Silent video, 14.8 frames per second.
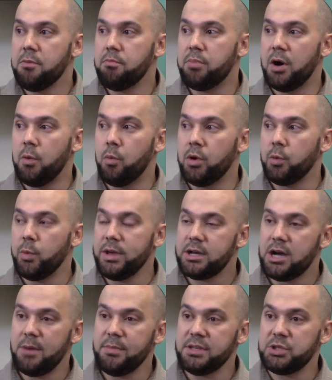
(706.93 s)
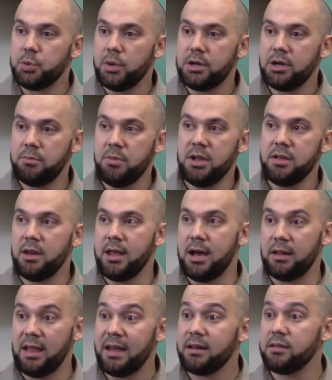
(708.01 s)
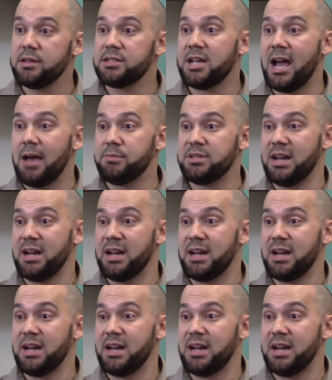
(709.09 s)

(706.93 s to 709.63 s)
But when we come into a community, a lot of the times,